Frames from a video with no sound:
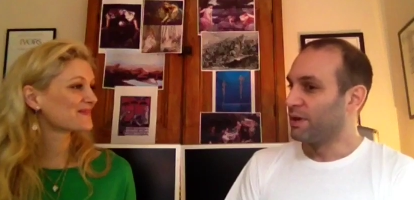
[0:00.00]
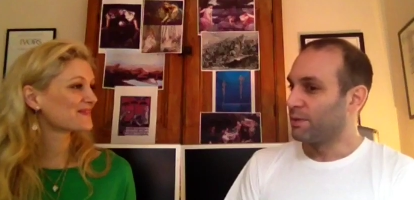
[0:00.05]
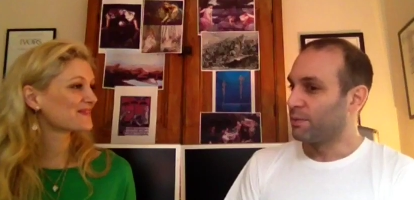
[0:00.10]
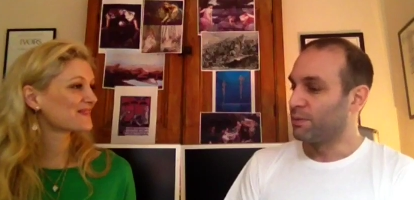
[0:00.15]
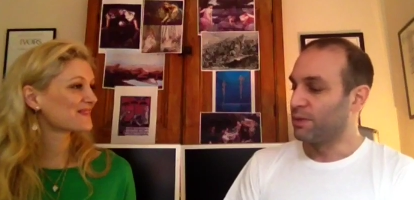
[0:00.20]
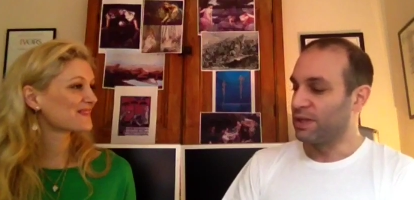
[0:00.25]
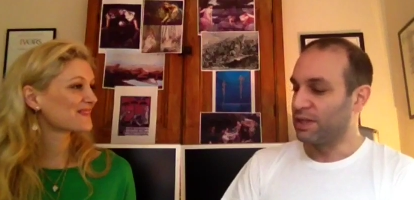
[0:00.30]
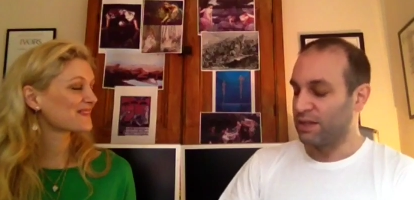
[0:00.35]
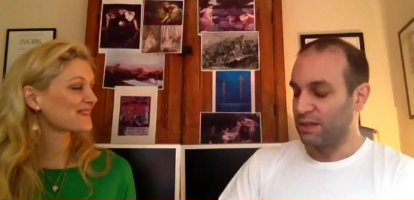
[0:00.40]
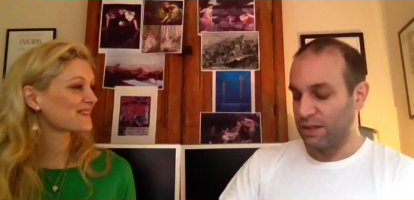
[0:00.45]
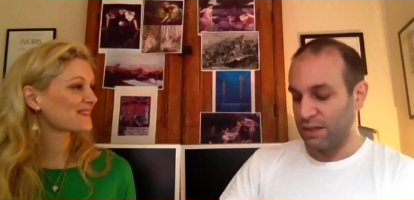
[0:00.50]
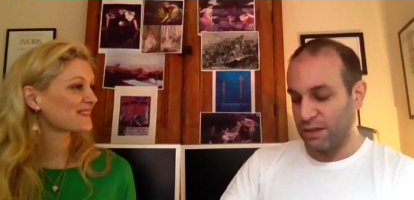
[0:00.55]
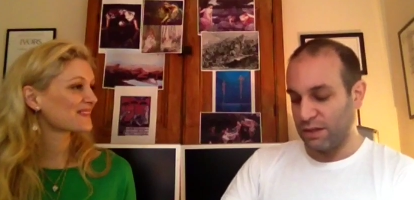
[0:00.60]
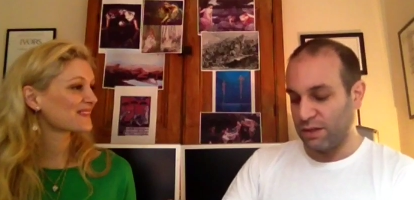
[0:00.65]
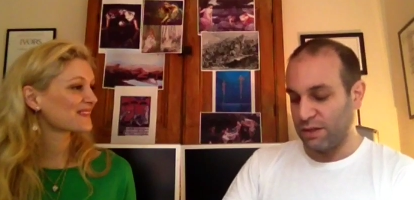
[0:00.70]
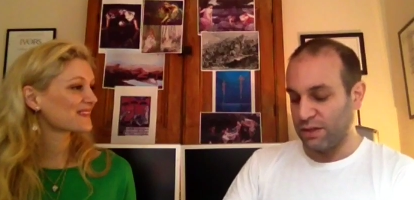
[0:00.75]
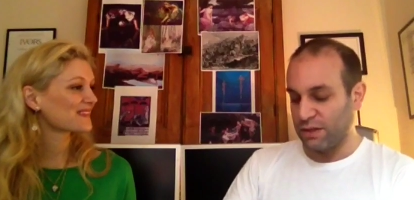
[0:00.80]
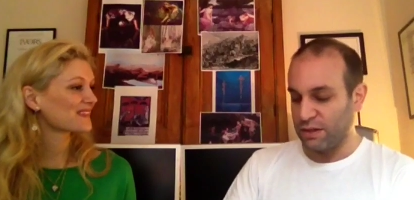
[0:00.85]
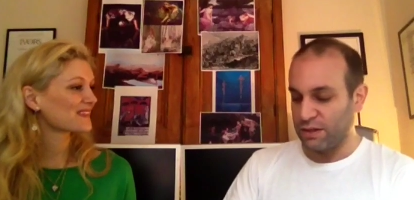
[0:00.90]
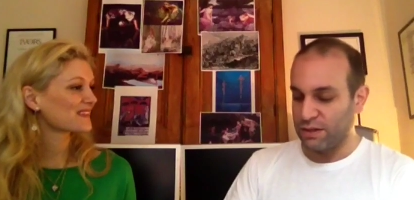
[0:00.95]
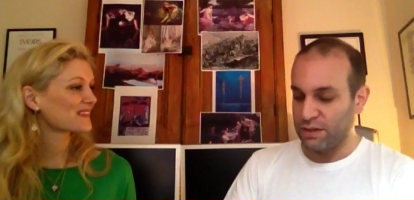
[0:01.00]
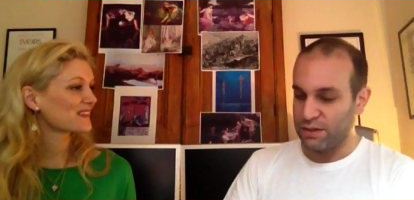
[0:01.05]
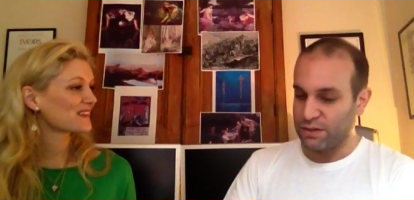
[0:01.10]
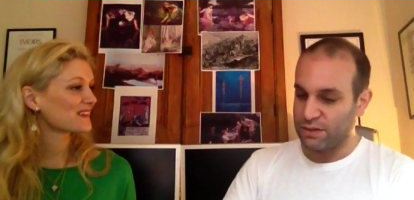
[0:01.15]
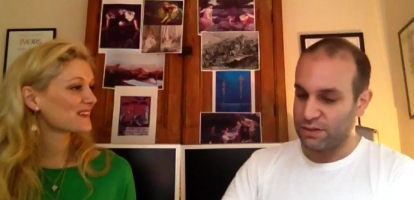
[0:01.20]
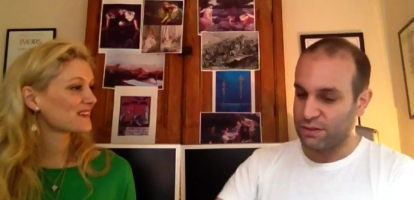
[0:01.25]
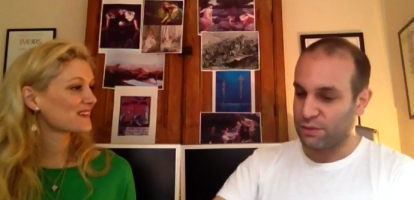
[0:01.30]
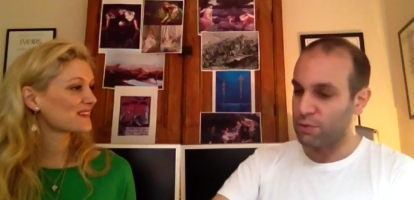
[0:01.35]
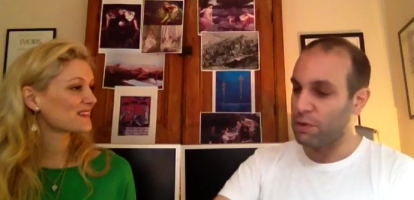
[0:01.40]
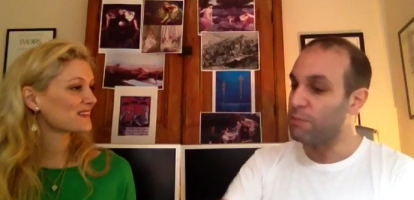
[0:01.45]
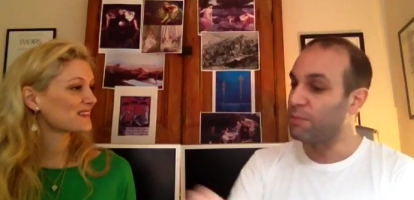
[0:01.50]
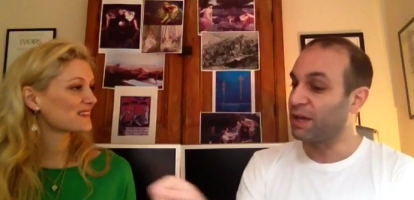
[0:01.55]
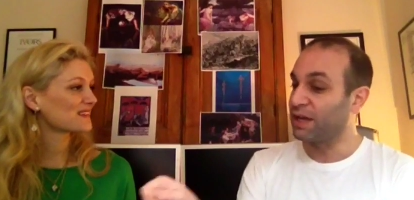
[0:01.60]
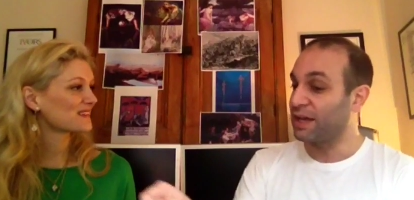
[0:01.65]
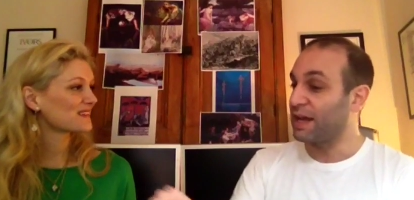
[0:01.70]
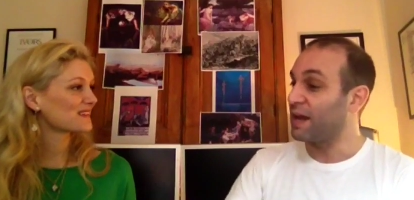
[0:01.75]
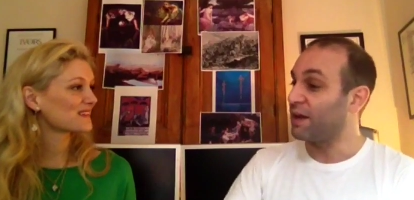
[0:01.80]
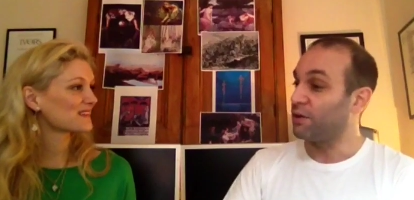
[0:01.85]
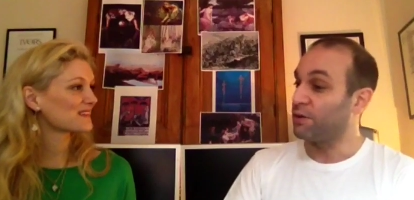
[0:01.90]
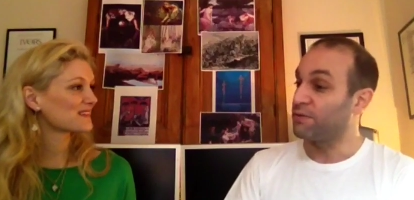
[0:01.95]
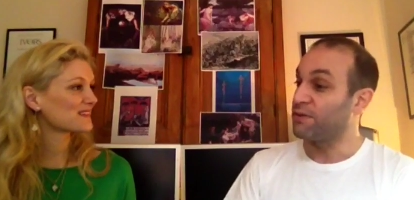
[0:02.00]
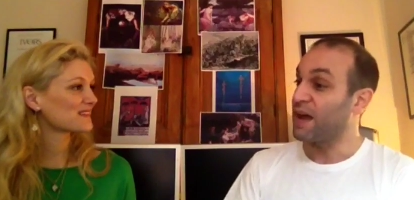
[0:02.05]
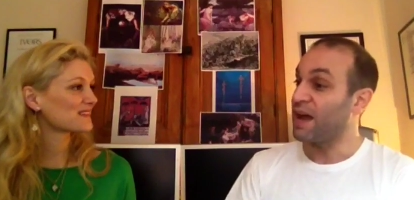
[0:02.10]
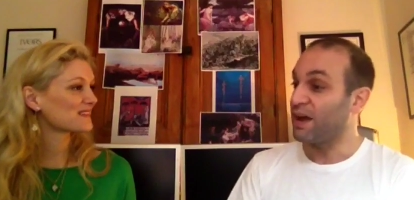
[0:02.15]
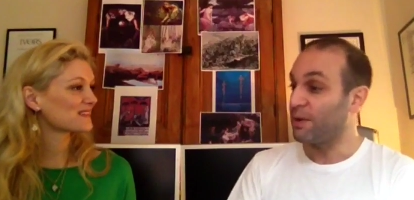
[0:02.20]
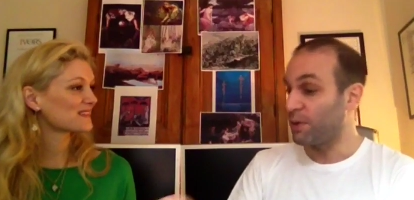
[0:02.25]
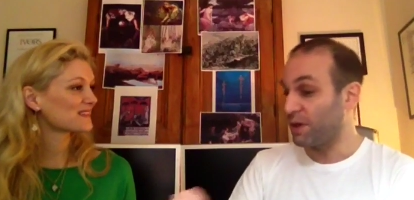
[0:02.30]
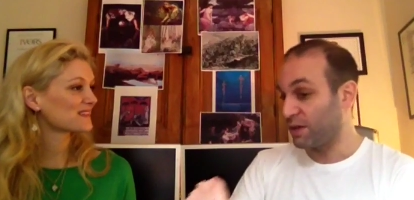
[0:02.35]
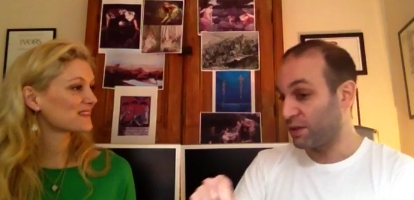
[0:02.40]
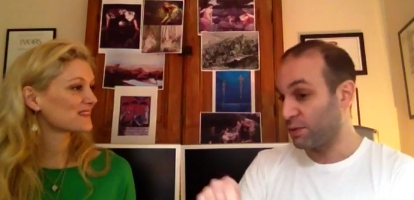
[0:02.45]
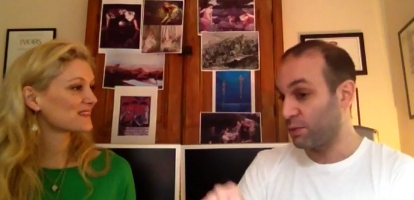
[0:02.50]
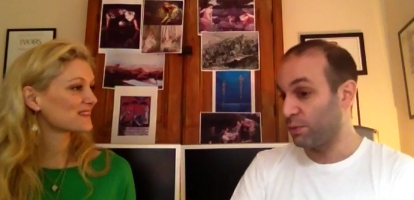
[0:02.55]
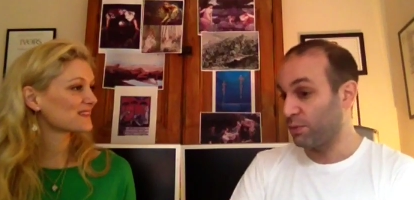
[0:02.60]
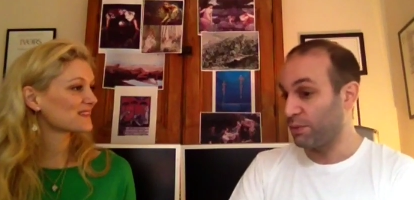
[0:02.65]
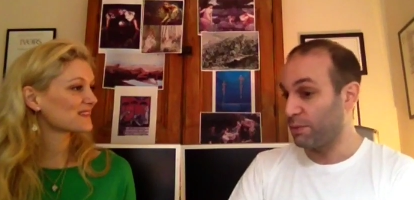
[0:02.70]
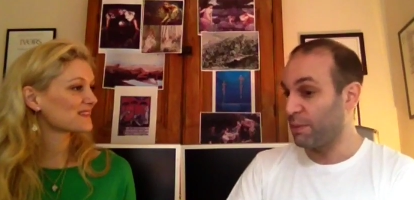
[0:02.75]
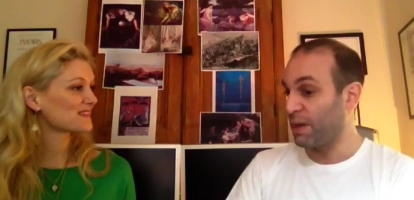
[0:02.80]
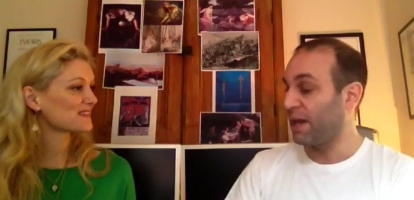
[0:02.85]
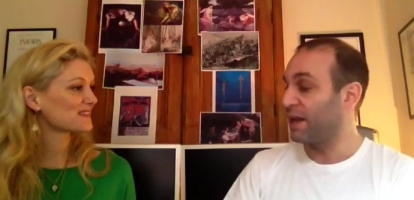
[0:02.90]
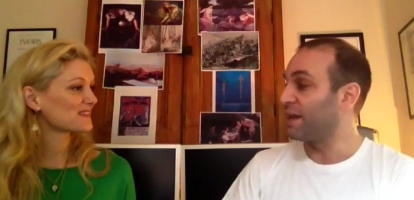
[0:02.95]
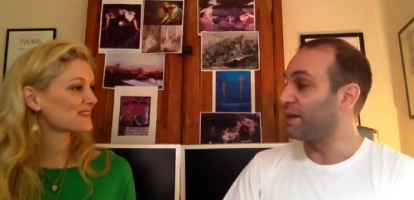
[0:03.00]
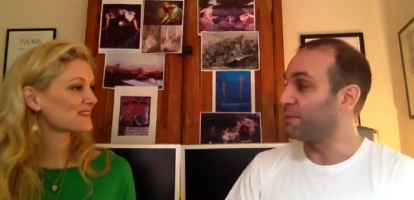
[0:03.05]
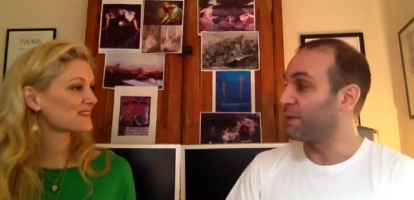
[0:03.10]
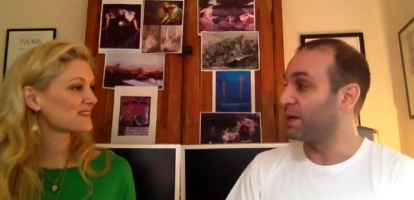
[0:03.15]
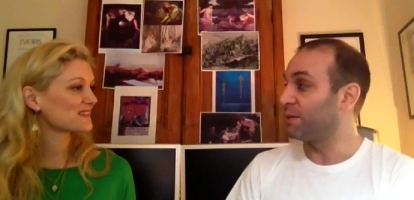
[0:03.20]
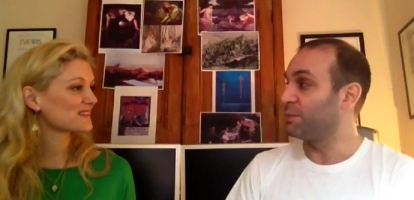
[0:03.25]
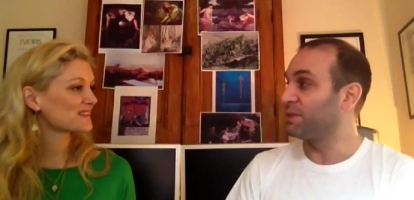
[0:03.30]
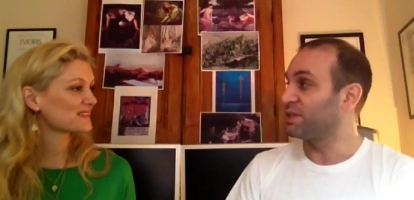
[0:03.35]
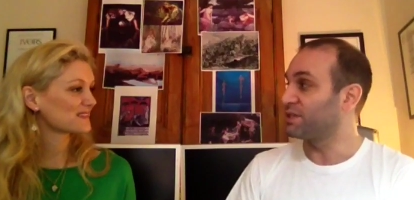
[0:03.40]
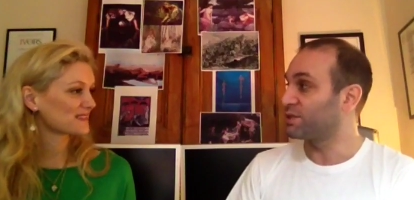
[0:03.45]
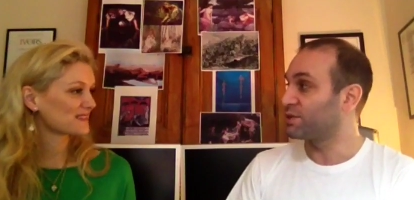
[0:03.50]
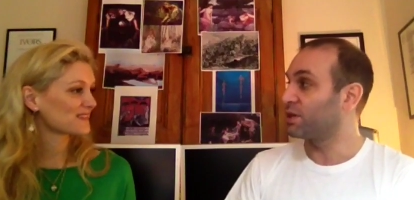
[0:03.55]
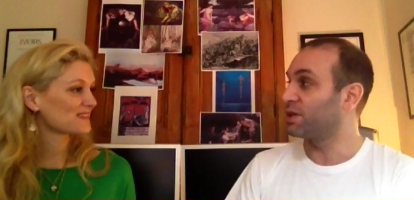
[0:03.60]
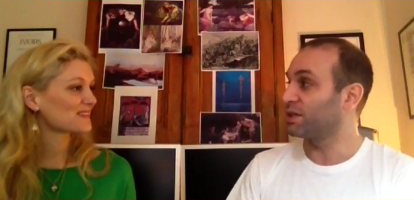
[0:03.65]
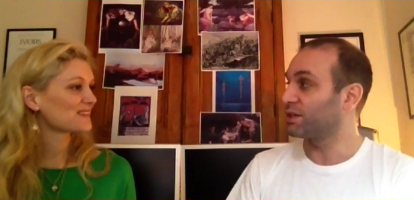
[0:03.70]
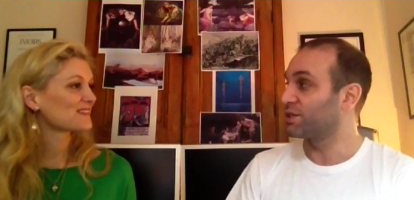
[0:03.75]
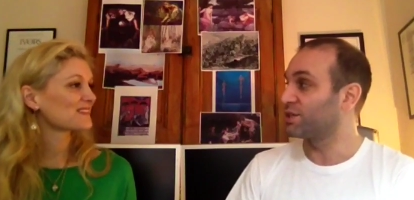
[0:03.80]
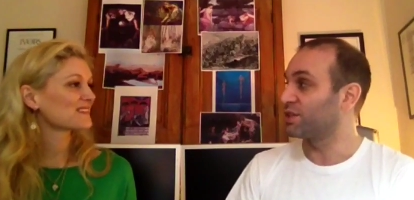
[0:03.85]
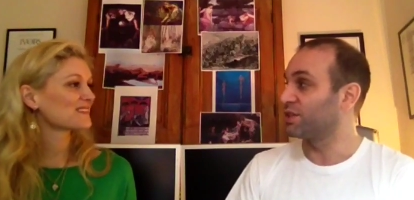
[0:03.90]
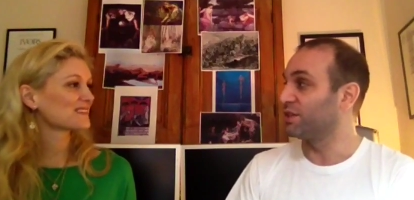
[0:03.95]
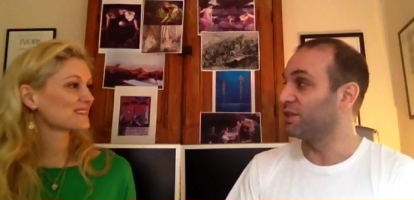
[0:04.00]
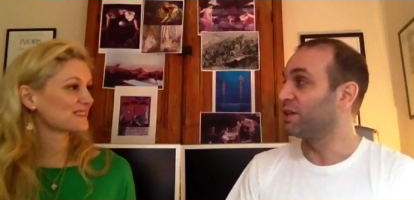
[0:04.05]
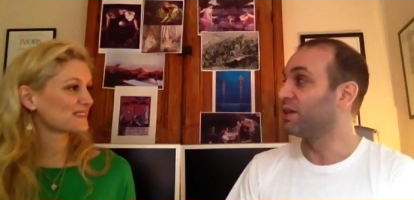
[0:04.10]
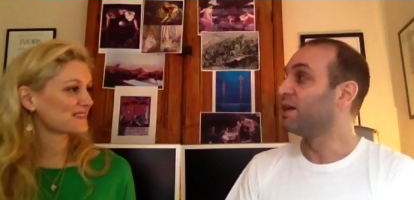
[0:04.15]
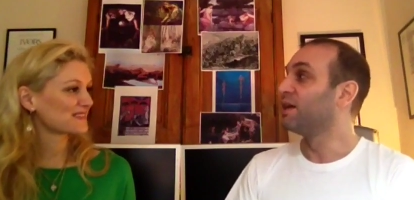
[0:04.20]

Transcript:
Speaker 1: with the, the, the, scribbling out of how I thought the ballet might be structured.